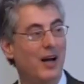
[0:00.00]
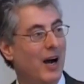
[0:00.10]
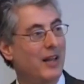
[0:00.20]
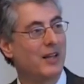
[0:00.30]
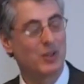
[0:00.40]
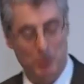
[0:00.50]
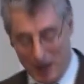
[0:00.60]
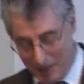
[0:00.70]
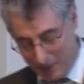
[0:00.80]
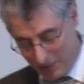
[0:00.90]
I think this
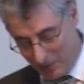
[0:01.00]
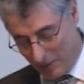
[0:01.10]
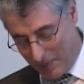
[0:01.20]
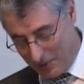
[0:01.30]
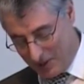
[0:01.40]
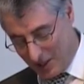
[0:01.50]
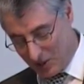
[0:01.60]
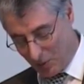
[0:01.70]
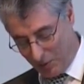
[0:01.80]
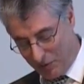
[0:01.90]
probably
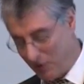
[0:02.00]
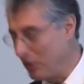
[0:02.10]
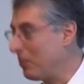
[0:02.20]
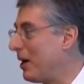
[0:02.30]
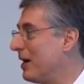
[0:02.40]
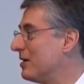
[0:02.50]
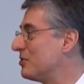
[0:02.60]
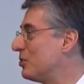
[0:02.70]
represents a referral bias